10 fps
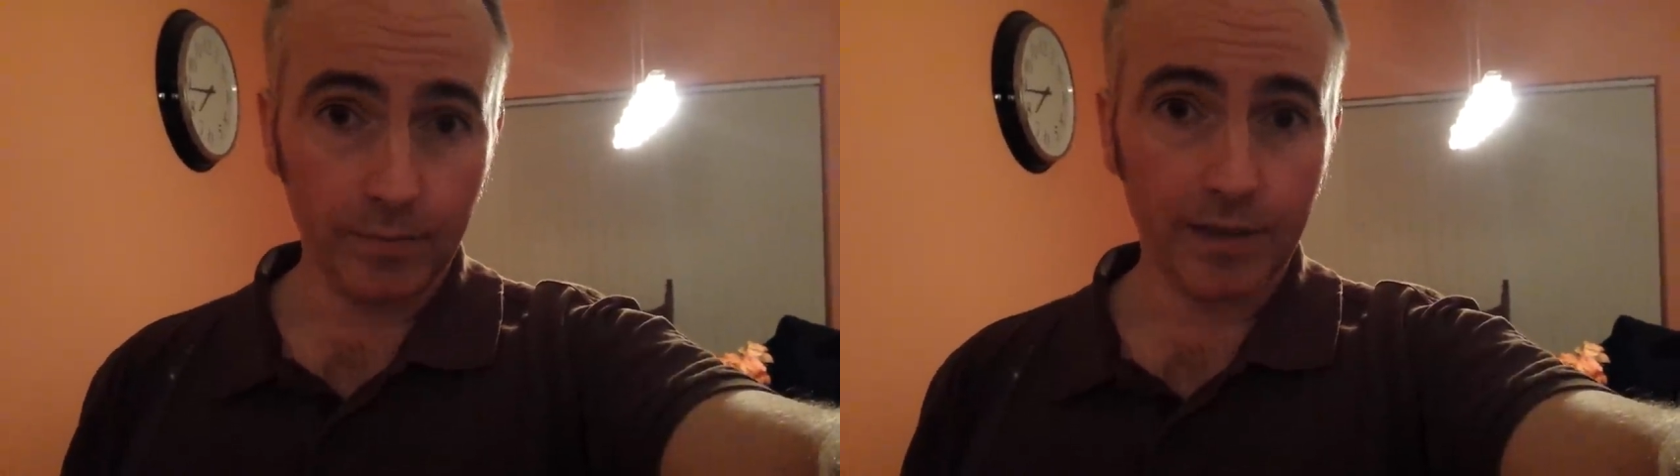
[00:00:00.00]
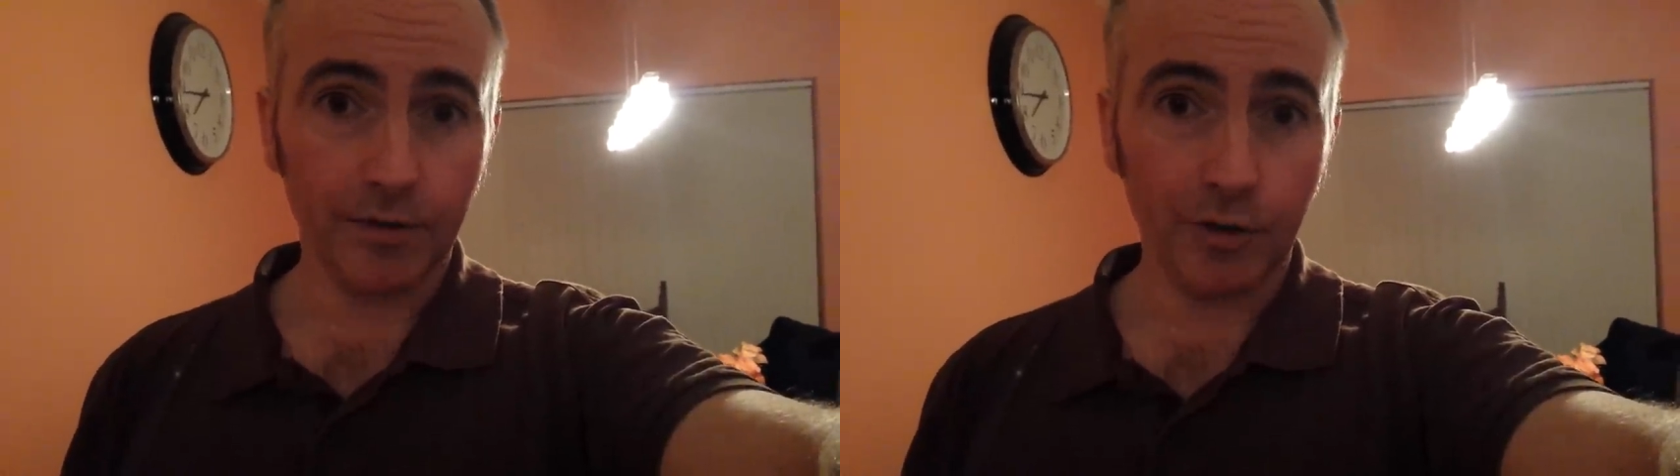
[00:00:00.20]

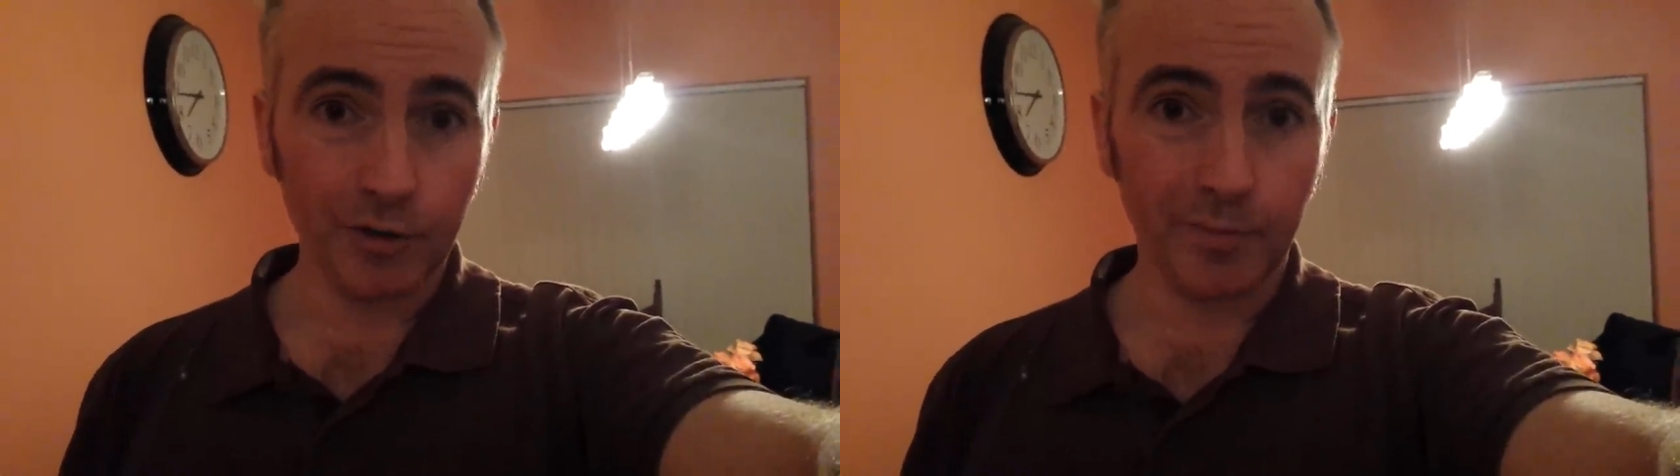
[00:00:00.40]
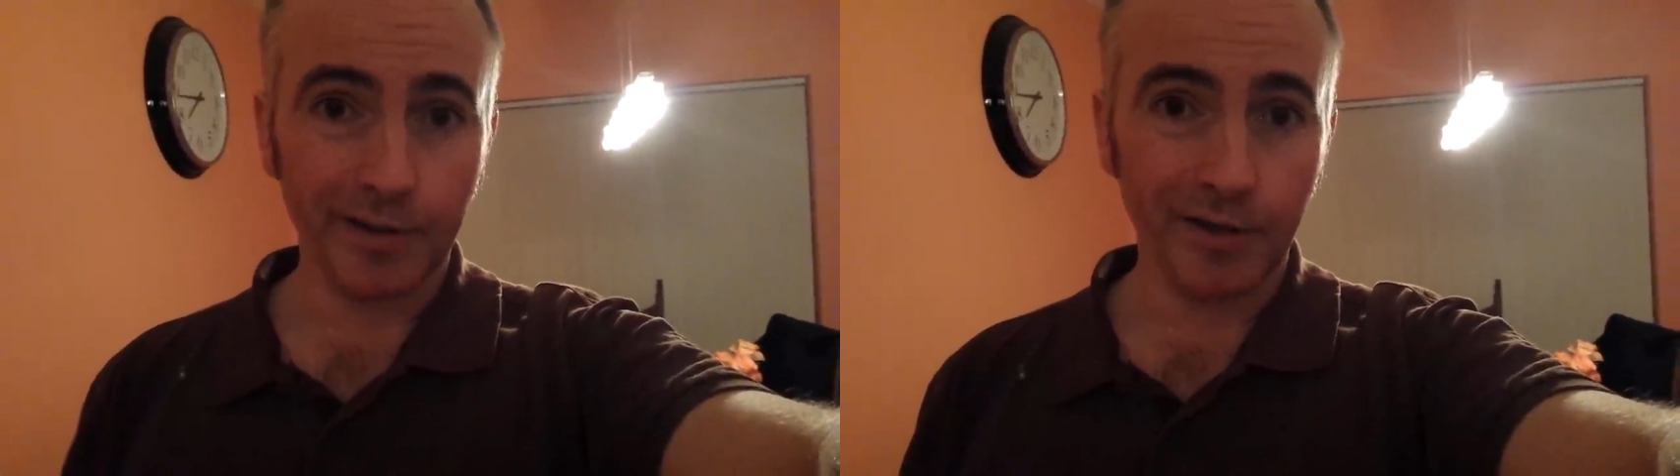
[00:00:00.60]
make a
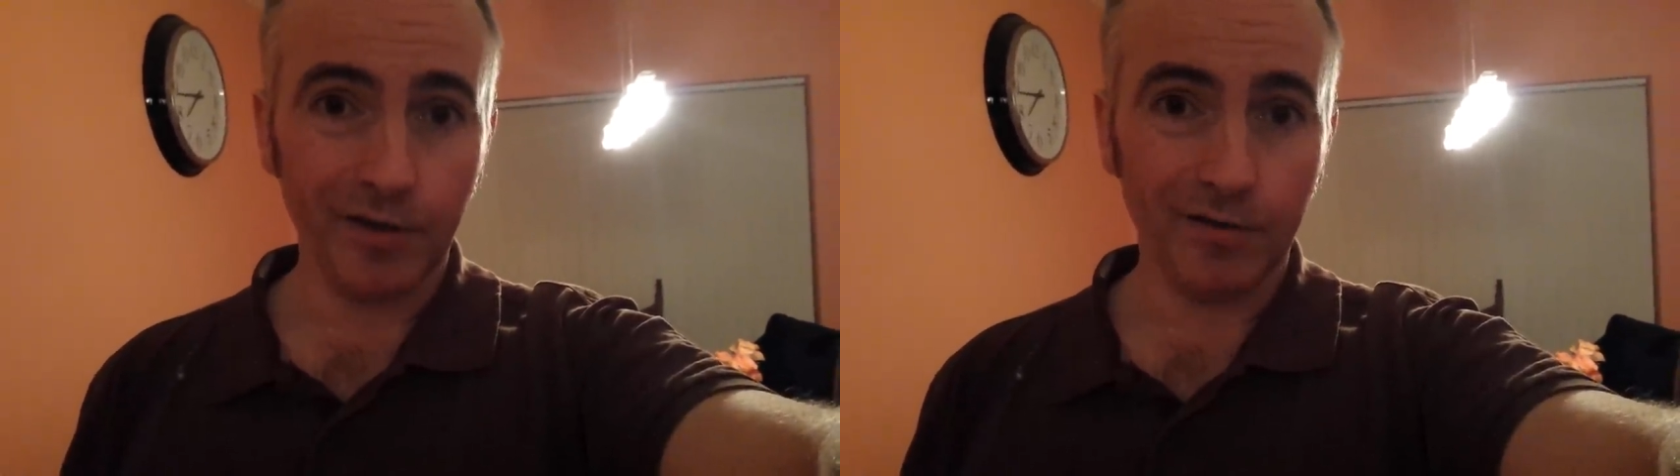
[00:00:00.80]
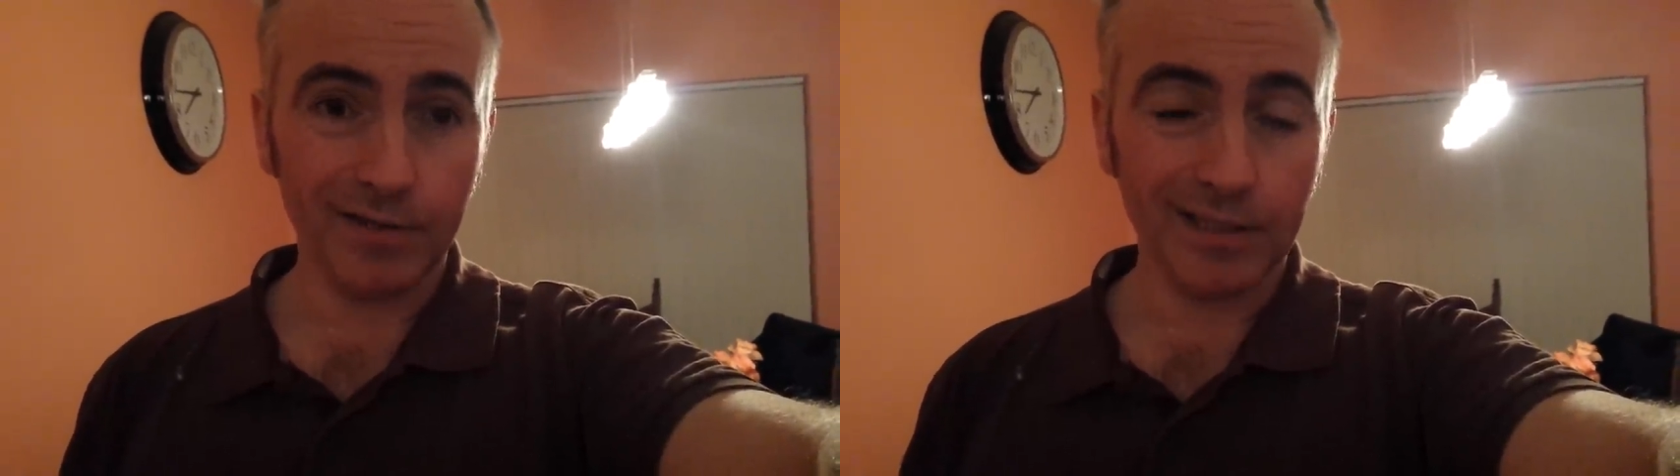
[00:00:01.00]
Rosh beer
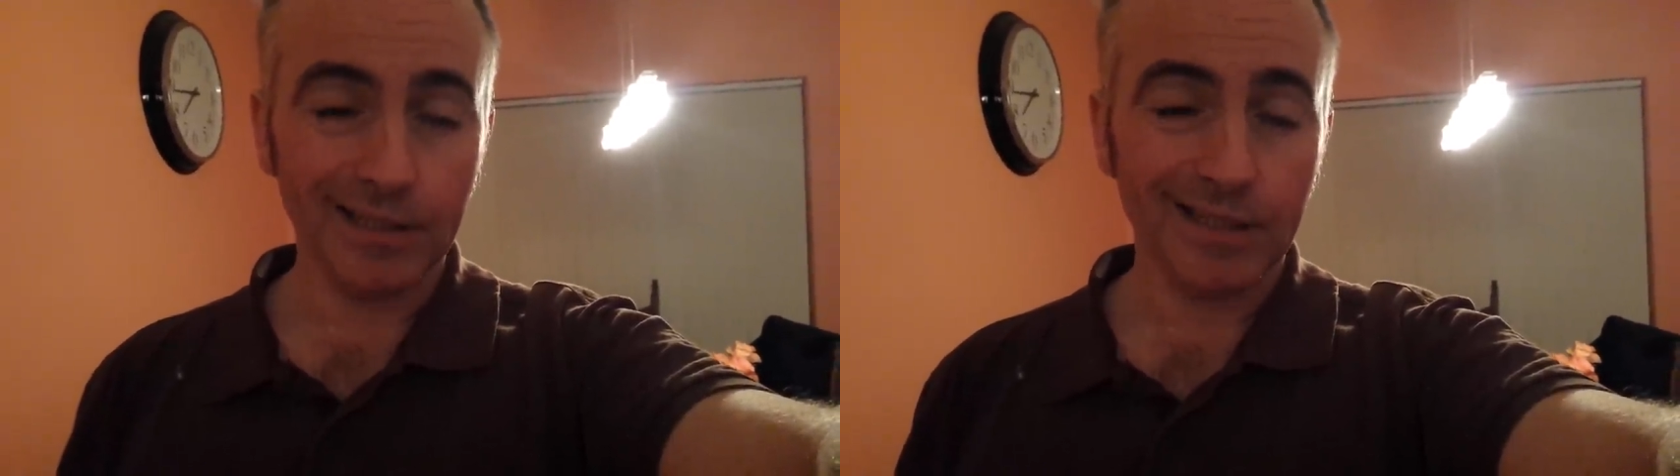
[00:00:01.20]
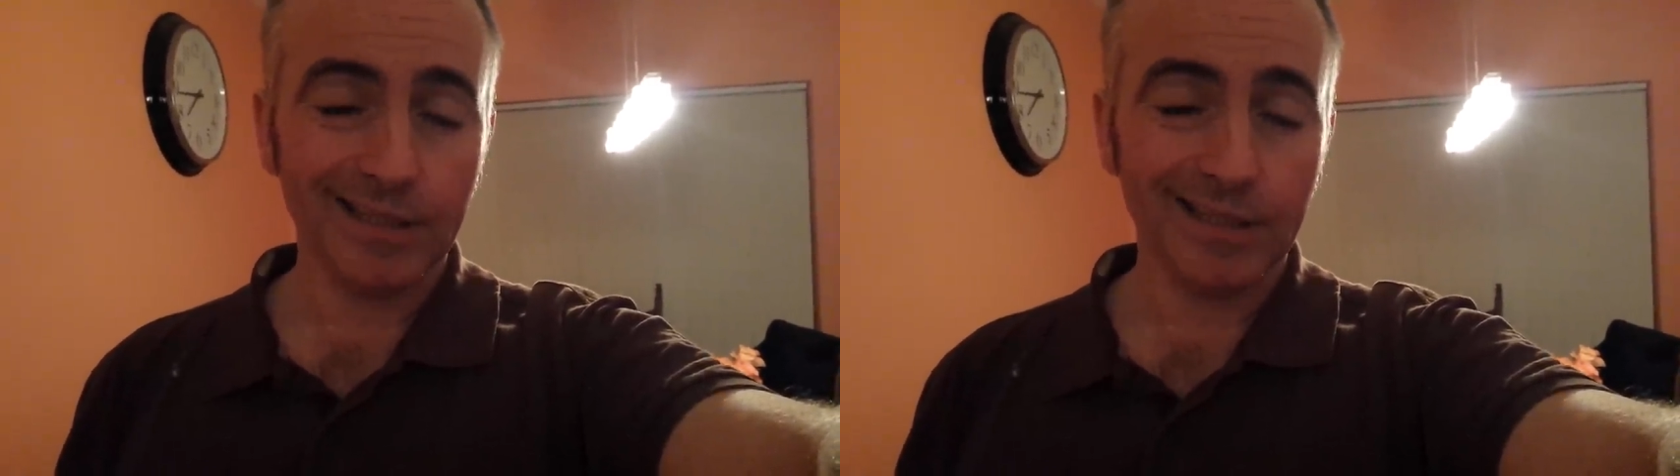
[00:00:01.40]
out of it.